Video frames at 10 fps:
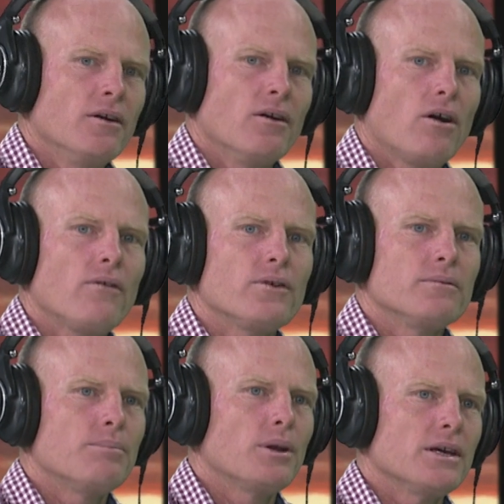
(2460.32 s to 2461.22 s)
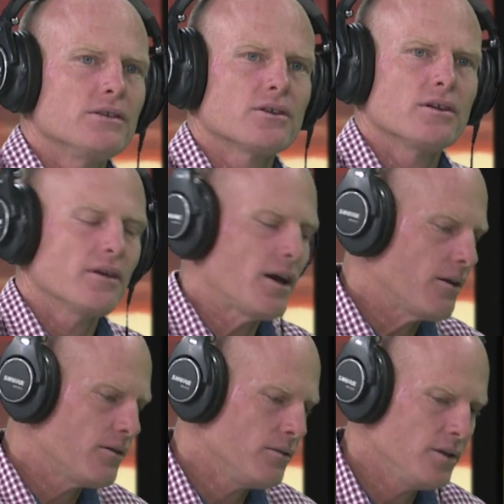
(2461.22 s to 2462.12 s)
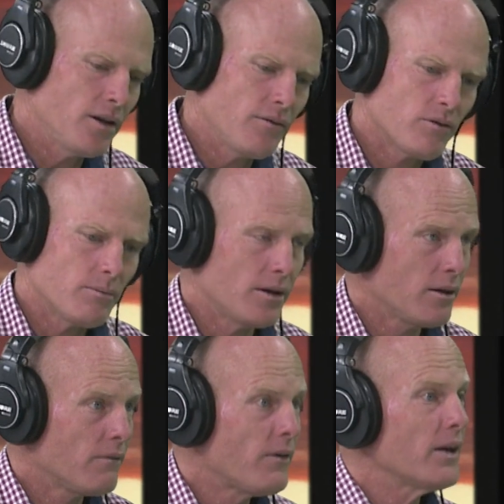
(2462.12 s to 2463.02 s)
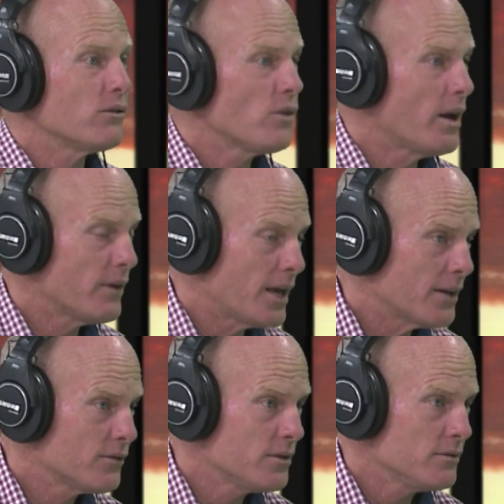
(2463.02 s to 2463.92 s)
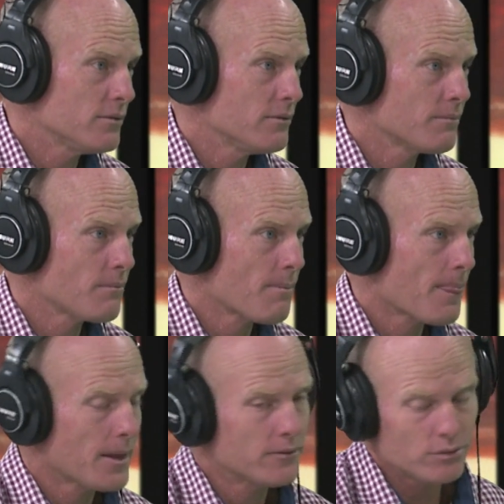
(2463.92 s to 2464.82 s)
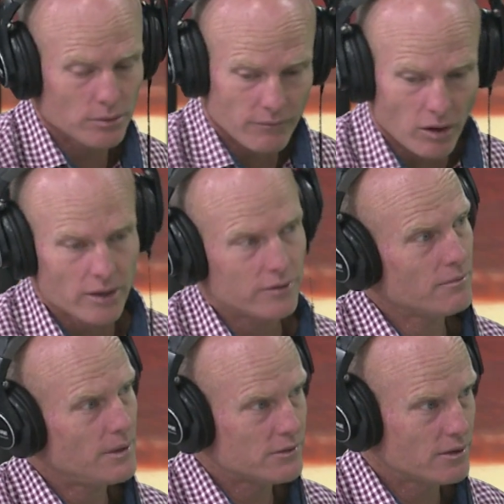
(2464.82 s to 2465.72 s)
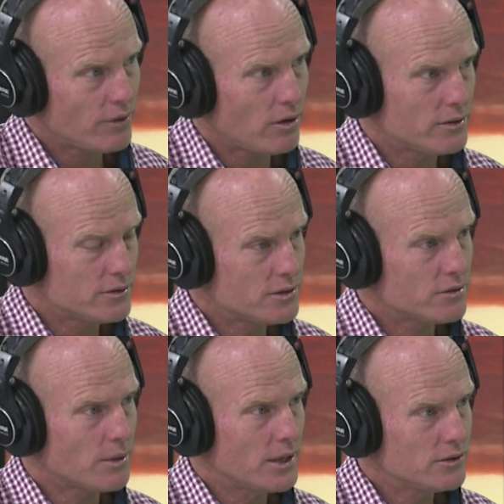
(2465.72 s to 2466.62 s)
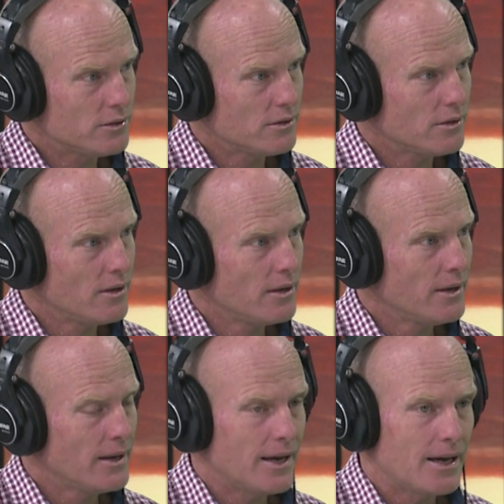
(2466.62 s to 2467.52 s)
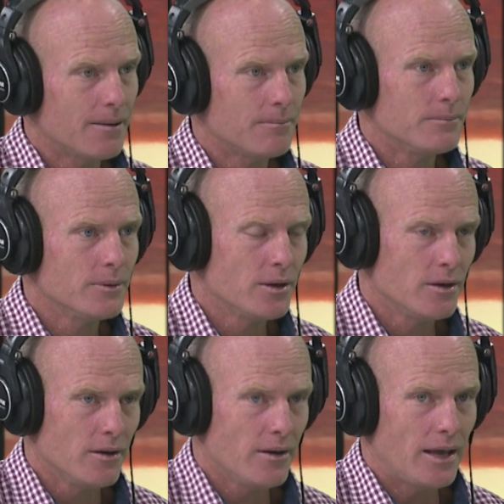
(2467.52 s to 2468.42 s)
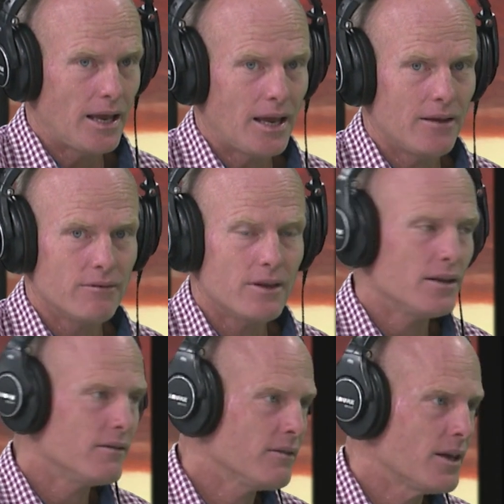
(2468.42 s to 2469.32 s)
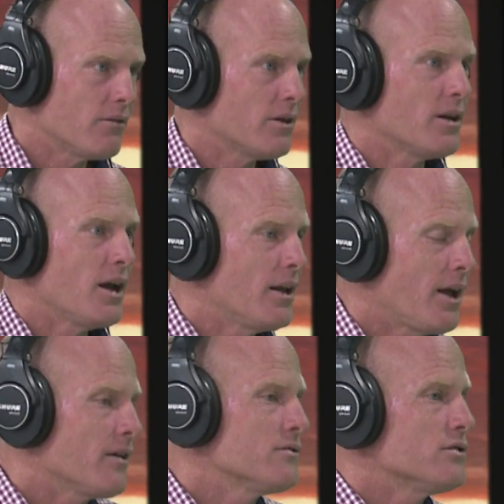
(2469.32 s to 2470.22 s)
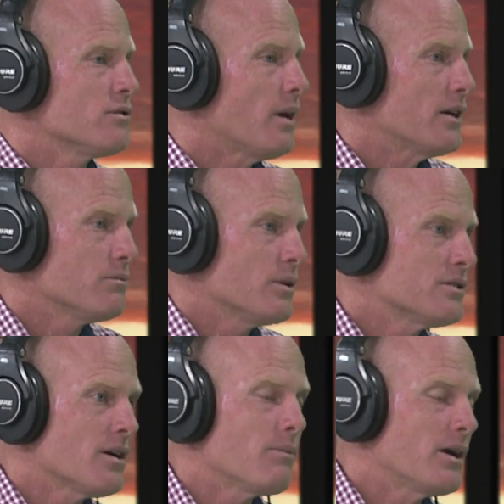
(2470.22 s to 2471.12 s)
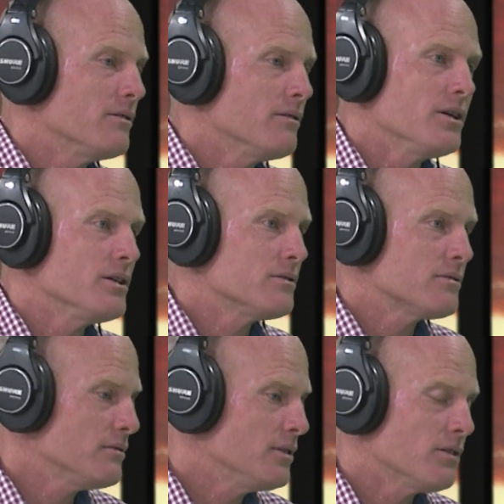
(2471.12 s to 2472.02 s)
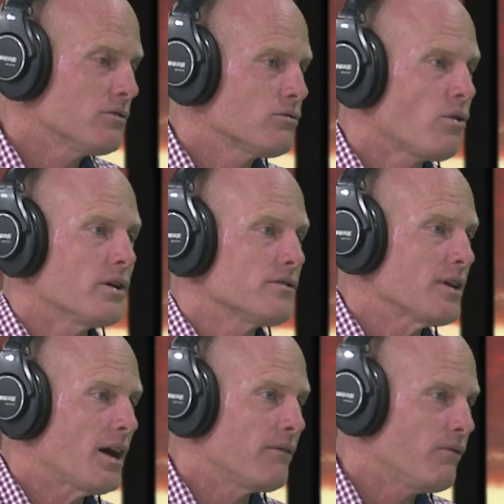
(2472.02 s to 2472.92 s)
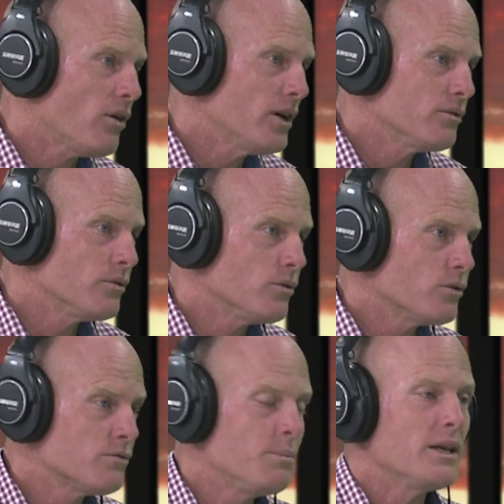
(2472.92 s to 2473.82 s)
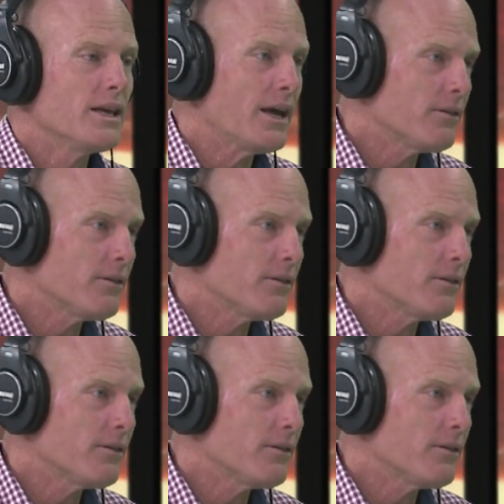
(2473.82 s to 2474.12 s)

often police can go, from a fatal traffic accident to a violent domestic violence situation. And then there is another situation where someone is, trying to start a fight or spitting at